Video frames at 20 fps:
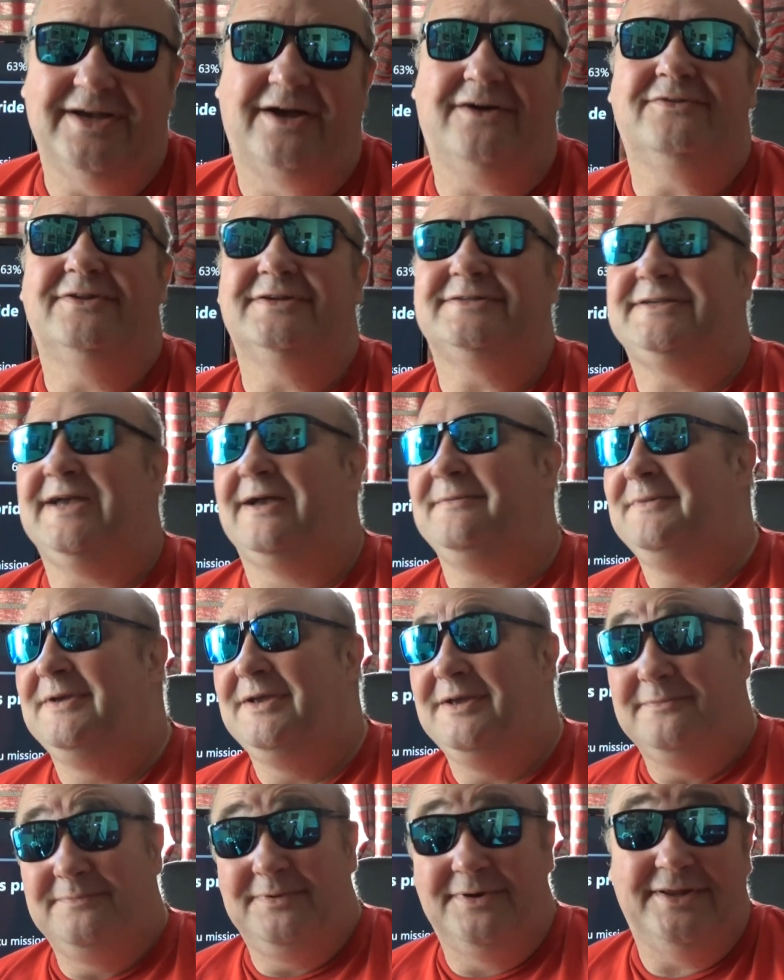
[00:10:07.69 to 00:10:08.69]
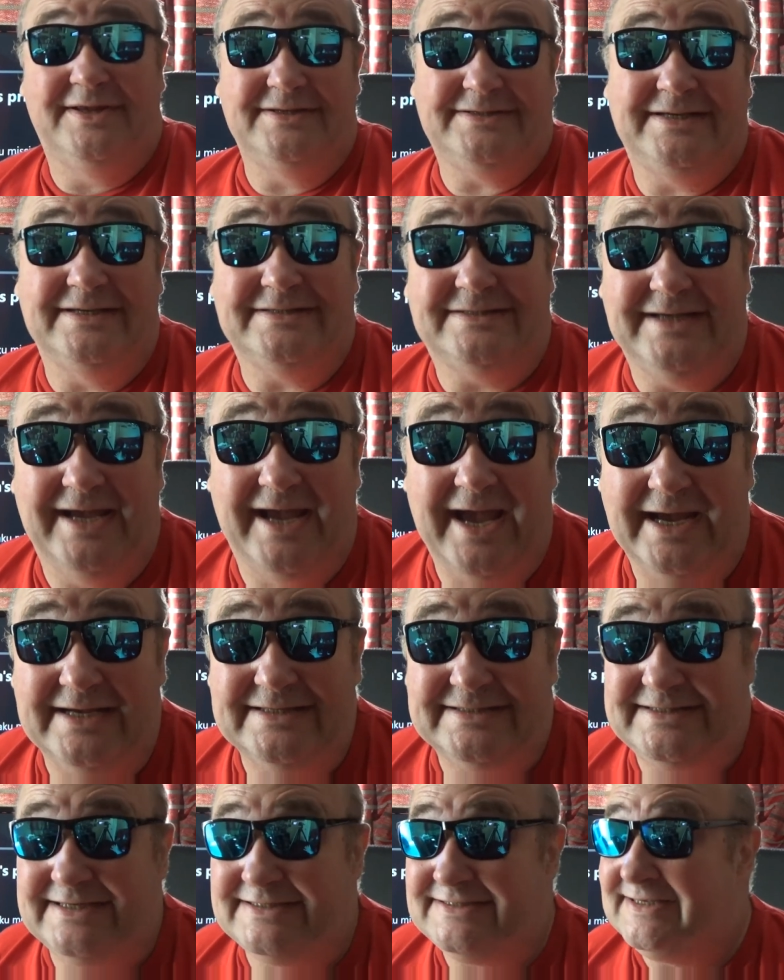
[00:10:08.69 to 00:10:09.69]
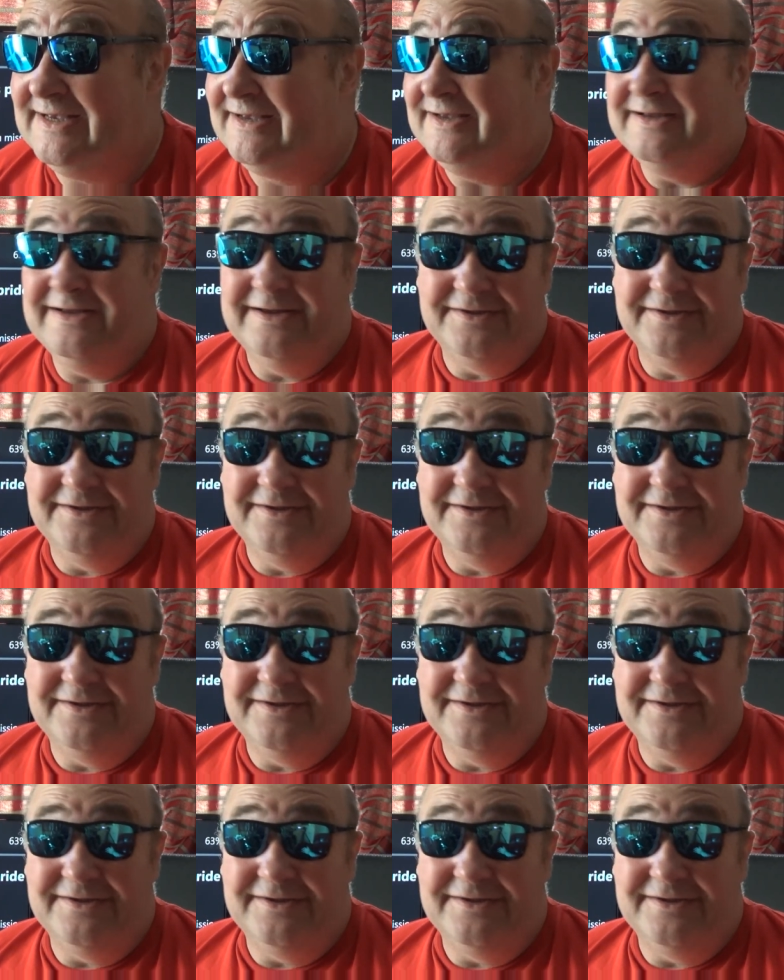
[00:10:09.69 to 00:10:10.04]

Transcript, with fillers: all the time. But this is the 80s.